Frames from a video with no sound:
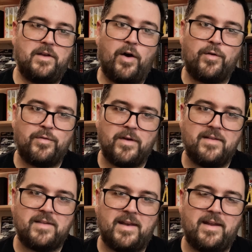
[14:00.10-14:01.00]
known for
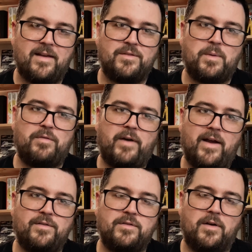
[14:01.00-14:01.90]
his endings, but
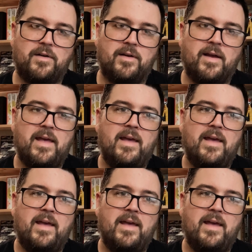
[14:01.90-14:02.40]
Firestarter,